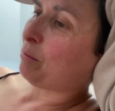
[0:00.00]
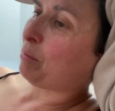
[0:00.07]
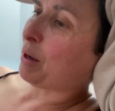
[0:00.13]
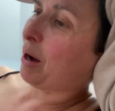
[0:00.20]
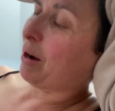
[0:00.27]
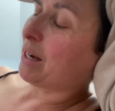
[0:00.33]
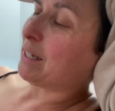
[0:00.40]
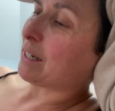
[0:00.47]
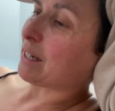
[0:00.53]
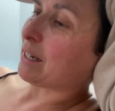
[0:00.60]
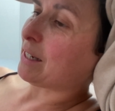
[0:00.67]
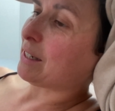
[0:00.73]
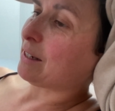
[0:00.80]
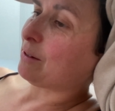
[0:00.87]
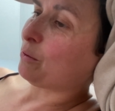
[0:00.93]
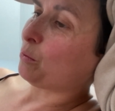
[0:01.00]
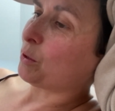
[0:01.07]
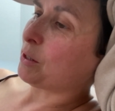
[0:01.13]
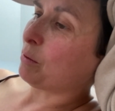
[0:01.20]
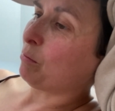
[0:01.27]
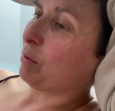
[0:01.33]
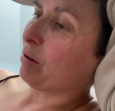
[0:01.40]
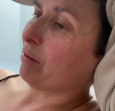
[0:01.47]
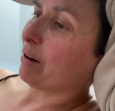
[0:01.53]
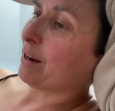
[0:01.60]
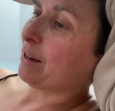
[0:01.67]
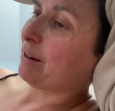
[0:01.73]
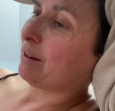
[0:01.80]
Behind it was a mirror.